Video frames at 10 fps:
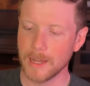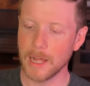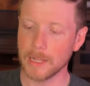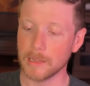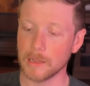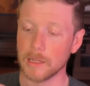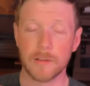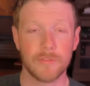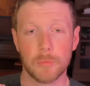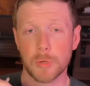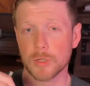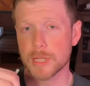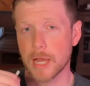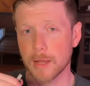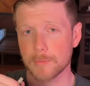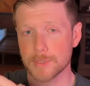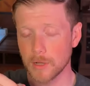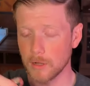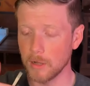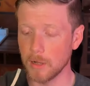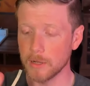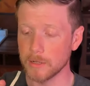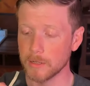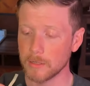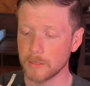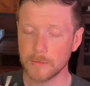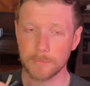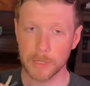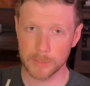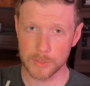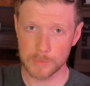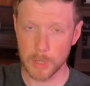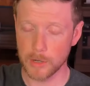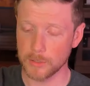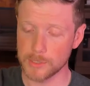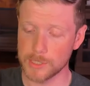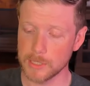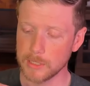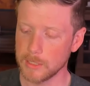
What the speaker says: I love the pull tabs on Michter's bottles.